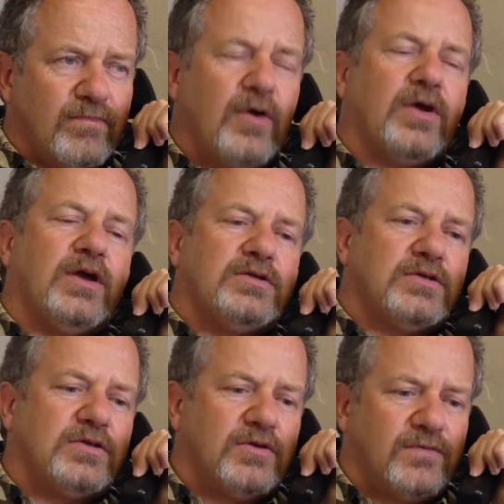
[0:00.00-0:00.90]
Okay,
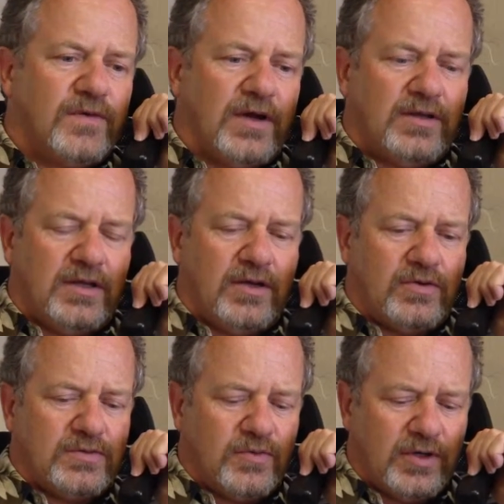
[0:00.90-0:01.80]
so you're fine then. I
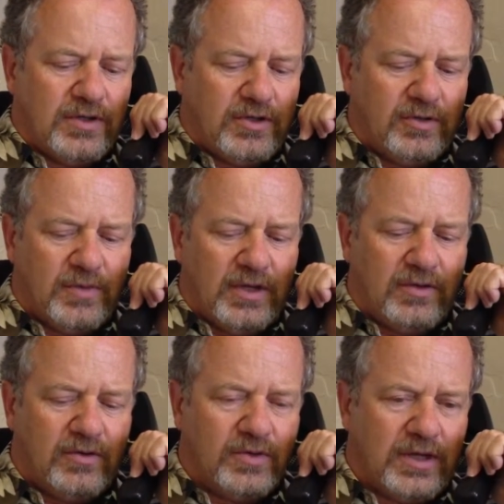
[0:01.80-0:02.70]
was worried that you
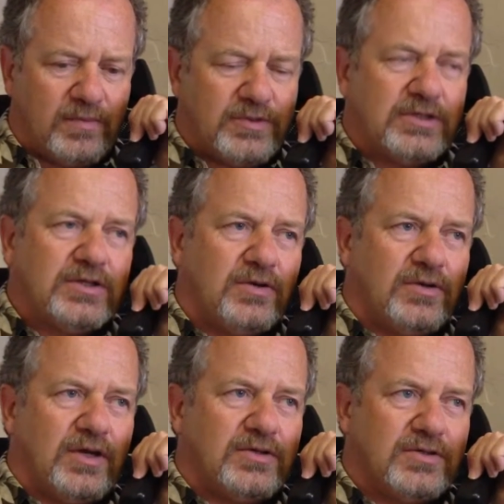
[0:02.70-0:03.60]
might owe like
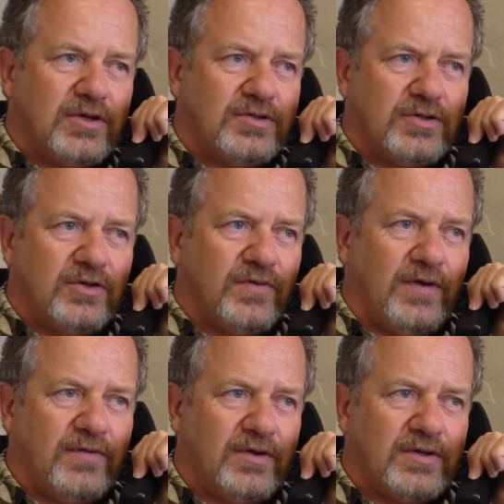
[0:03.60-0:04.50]
$600,000 on your
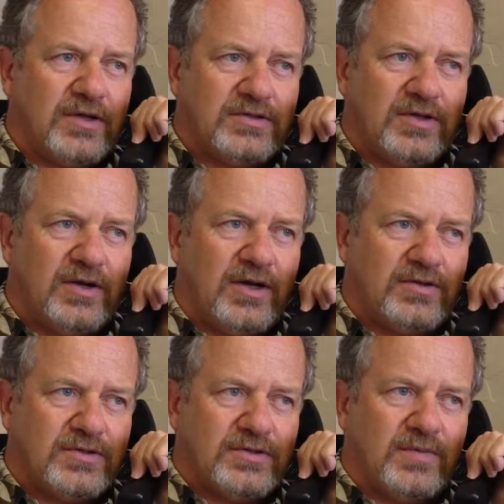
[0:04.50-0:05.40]
$500,000
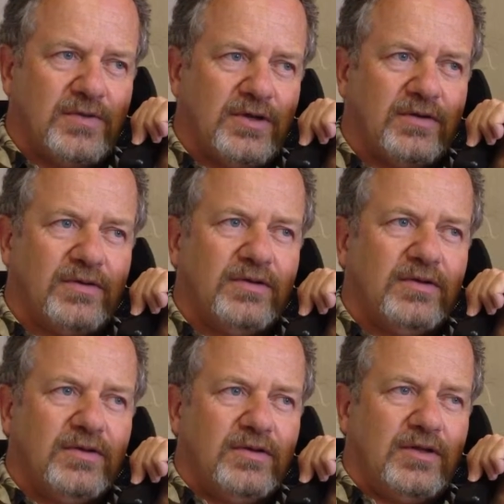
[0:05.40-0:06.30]
house or something.
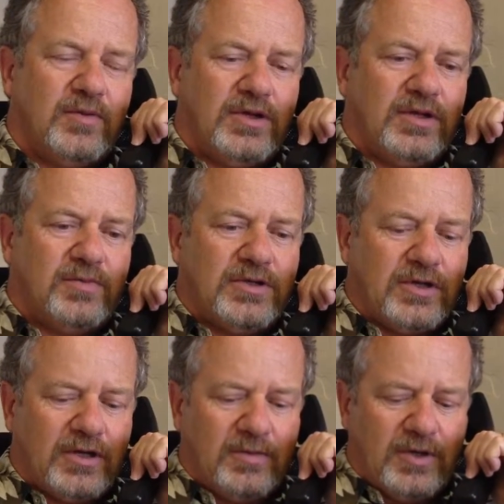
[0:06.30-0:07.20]
Then we need to be
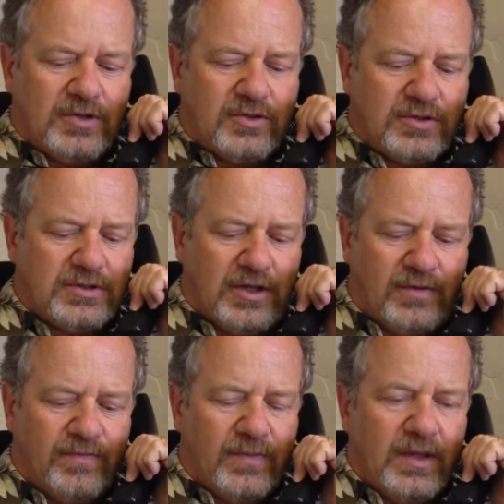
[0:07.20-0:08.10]
talking about a short sale.
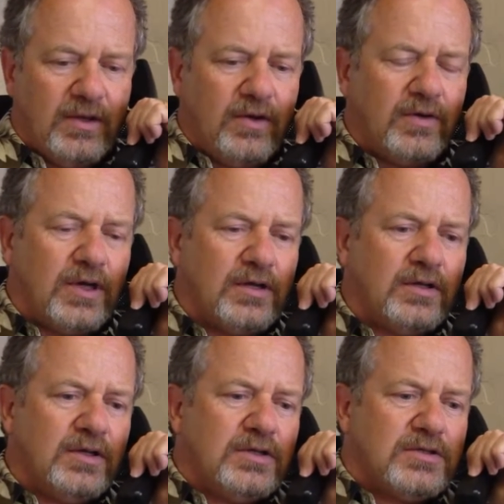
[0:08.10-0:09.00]
Okay,
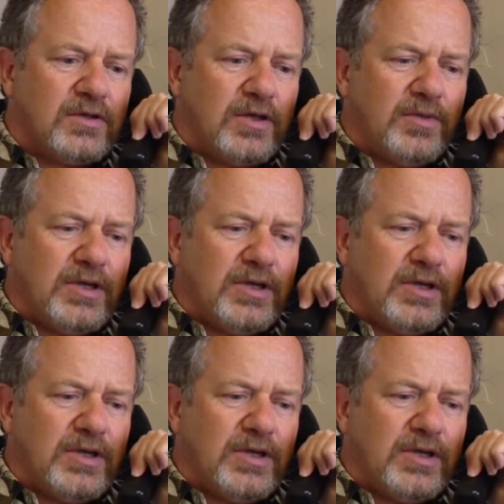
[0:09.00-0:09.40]
so let